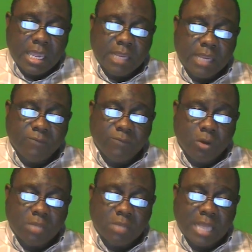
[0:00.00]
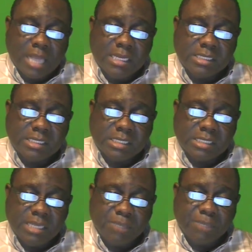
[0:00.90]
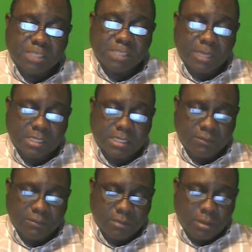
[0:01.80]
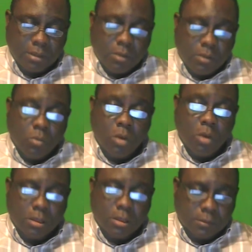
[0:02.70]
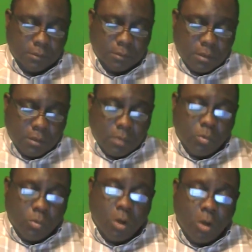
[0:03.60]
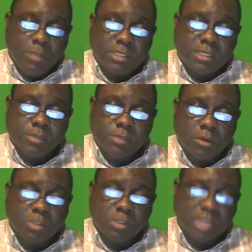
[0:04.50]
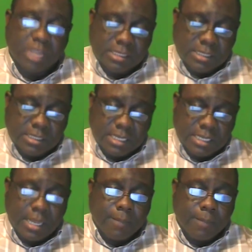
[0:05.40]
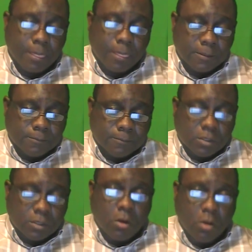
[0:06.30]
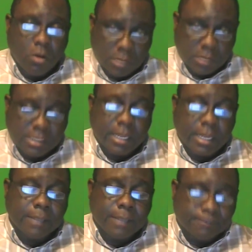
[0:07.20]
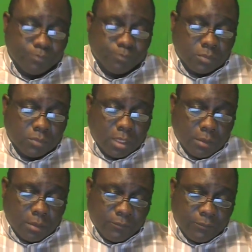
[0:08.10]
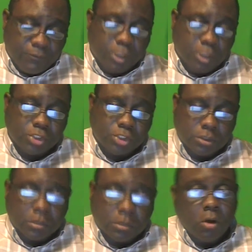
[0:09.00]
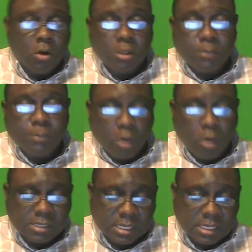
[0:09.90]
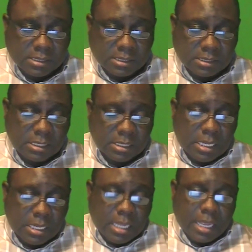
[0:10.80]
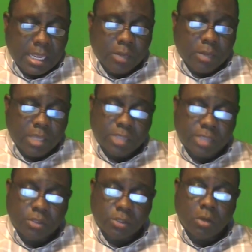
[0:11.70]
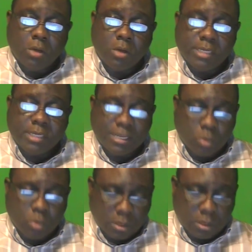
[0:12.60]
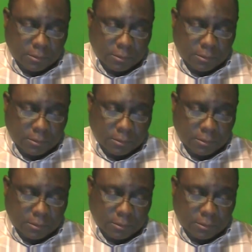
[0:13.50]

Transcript: involves at least 3 perspectives. 1. Raw material, which is the data, the function or the processes, and location or the network.